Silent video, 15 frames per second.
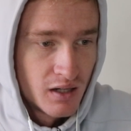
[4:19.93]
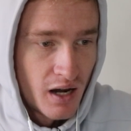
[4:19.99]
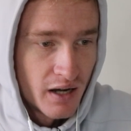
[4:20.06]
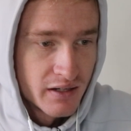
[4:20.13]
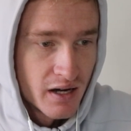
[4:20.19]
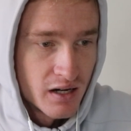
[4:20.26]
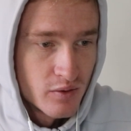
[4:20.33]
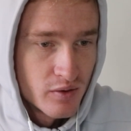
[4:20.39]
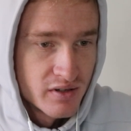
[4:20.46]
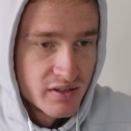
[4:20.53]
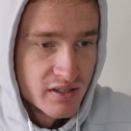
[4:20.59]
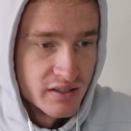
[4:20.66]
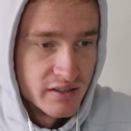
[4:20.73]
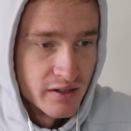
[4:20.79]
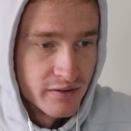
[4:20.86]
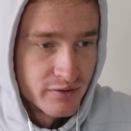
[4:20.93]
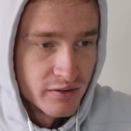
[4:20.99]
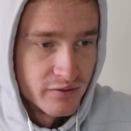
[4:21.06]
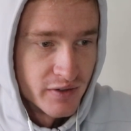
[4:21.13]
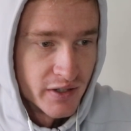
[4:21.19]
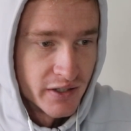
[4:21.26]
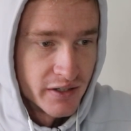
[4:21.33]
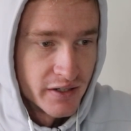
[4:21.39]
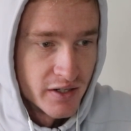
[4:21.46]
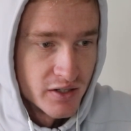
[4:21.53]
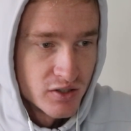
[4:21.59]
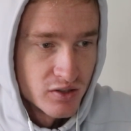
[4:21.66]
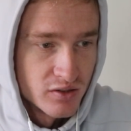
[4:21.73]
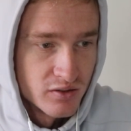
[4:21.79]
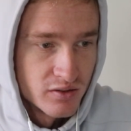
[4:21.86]
I kind of want to see different
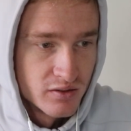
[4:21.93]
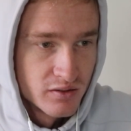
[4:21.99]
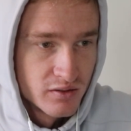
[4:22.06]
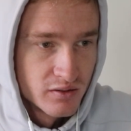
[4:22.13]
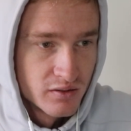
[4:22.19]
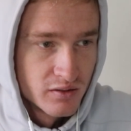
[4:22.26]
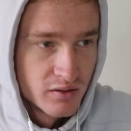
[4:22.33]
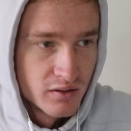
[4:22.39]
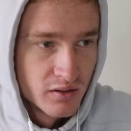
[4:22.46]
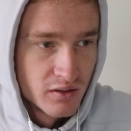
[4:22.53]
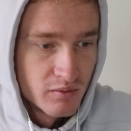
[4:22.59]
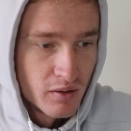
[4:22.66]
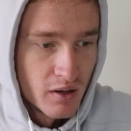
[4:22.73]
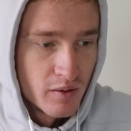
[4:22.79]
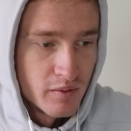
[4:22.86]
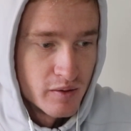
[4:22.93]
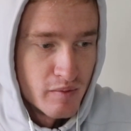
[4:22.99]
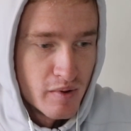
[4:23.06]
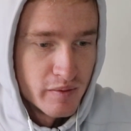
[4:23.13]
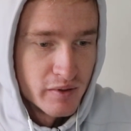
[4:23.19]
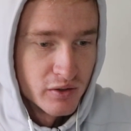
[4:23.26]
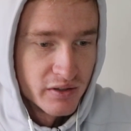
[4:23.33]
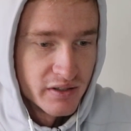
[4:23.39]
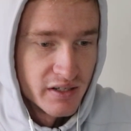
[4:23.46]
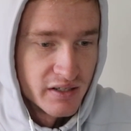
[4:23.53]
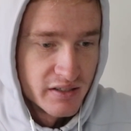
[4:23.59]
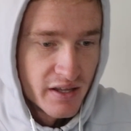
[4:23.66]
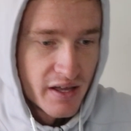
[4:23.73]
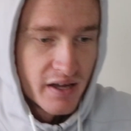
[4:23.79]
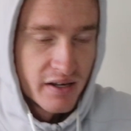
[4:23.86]
variations. Maybe he'll get
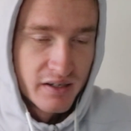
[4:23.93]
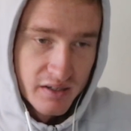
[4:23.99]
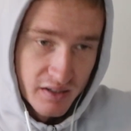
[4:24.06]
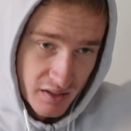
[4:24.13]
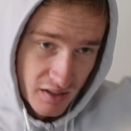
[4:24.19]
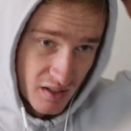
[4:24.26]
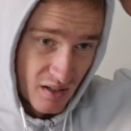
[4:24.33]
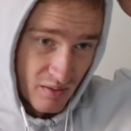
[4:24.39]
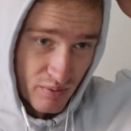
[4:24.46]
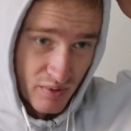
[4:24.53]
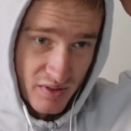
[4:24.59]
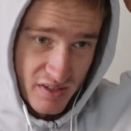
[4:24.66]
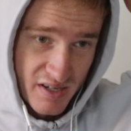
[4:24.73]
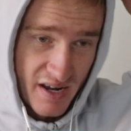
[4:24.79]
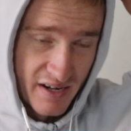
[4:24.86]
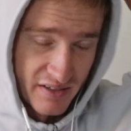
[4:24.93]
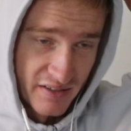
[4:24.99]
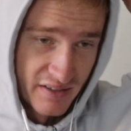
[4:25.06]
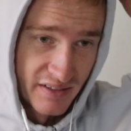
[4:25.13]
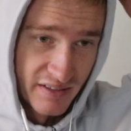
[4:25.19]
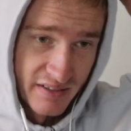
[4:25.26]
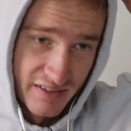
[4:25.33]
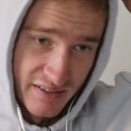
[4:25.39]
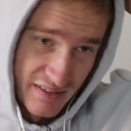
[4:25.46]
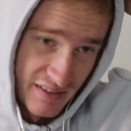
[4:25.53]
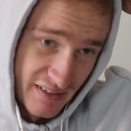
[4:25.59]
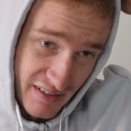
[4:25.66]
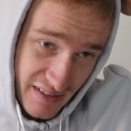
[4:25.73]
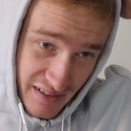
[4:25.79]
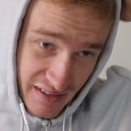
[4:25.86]
into that, but it's kind of like,
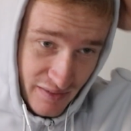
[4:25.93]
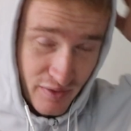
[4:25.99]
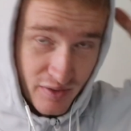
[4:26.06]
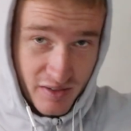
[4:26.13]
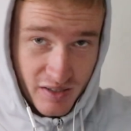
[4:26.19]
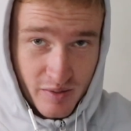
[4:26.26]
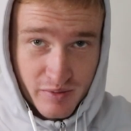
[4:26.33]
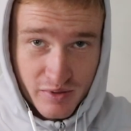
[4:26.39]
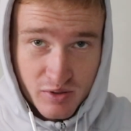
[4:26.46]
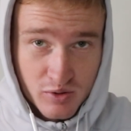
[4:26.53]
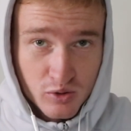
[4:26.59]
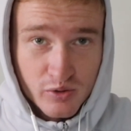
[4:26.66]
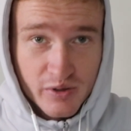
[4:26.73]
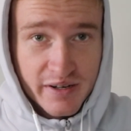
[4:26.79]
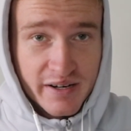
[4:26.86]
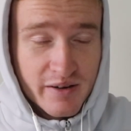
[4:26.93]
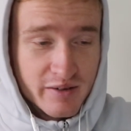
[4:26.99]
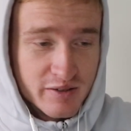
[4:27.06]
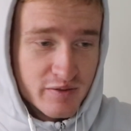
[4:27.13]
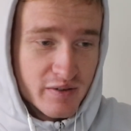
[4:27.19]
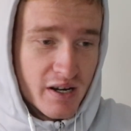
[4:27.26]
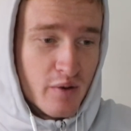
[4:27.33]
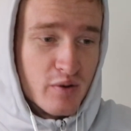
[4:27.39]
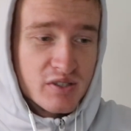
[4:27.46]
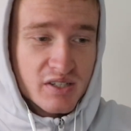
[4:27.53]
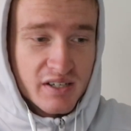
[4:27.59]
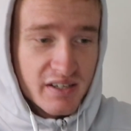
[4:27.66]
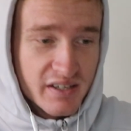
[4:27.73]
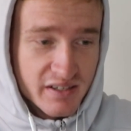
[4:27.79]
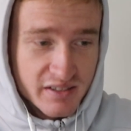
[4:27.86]
it feels like I'm in school right now. It's funny, I wish I
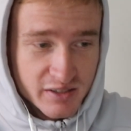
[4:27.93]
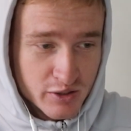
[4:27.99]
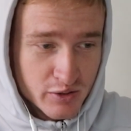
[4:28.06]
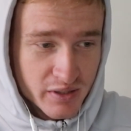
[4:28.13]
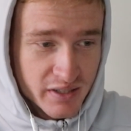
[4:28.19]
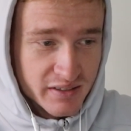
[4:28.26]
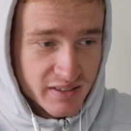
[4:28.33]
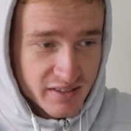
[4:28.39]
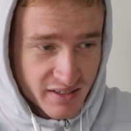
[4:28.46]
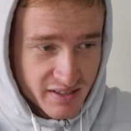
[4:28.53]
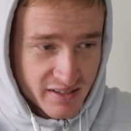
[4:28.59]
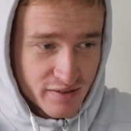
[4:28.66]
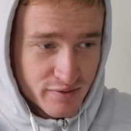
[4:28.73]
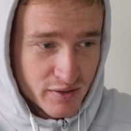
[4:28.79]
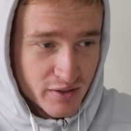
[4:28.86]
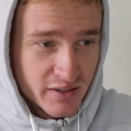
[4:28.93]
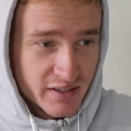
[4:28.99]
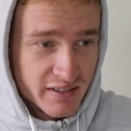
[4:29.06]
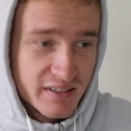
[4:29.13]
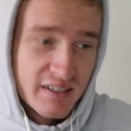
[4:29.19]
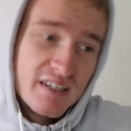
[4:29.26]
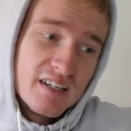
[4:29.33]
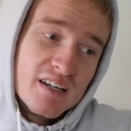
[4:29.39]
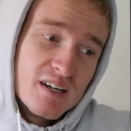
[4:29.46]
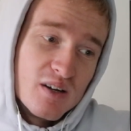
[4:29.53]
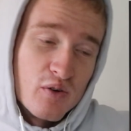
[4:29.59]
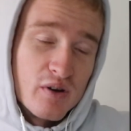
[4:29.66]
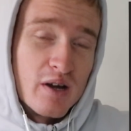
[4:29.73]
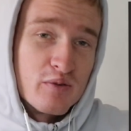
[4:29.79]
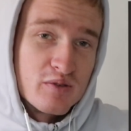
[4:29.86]
could get a degree in this, because I feel like
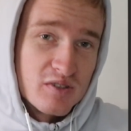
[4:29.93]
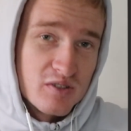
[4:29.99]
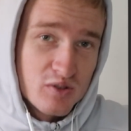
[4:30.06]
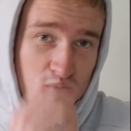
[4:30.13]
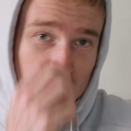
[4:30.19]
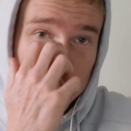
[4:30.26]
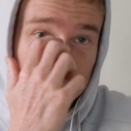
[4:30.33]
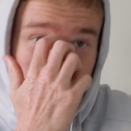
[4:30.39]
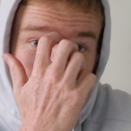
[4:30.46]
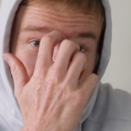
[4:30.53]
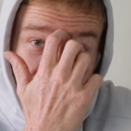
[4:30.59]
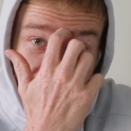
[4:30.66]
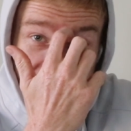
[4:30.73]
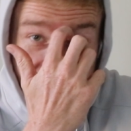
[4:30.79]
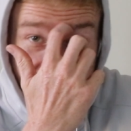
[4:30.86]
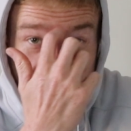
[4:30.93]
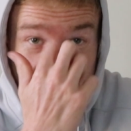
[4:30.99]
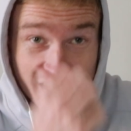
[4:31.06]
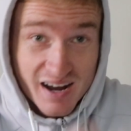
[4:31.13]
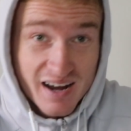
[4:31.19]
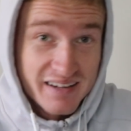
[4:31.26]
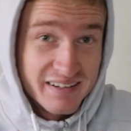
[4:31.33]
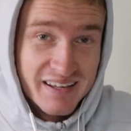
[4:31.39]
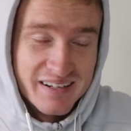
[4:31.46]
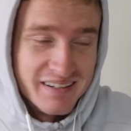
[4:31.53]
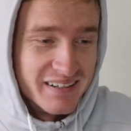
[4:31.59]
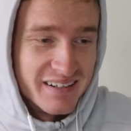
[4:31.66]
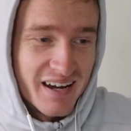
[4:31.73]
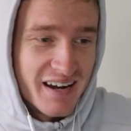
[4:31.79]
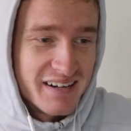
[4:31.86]
when I was in school, I
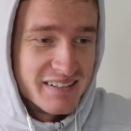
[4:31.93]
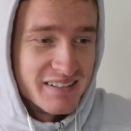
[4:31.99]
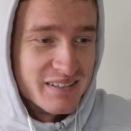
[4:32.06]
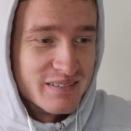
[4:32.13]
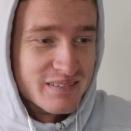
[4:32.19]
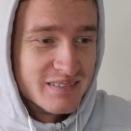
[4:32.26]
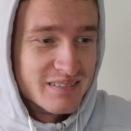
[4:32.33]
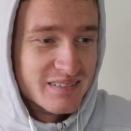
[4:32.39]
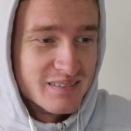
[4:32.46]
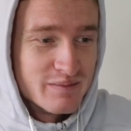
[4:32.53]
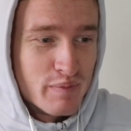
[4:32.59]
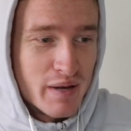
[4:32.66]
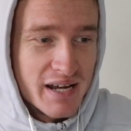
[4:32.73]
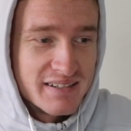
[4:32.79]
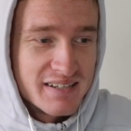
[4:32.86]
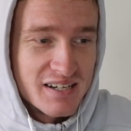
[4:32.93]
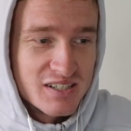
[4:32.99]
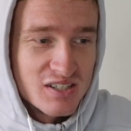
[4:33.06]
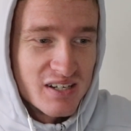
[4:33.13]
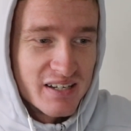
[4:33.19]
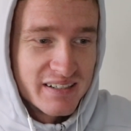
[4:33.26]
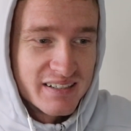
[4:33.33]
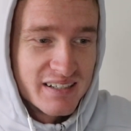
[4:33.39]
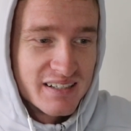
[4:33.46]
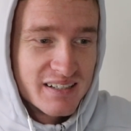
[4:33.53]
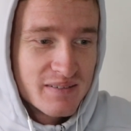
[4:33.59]
didn't pay attention, like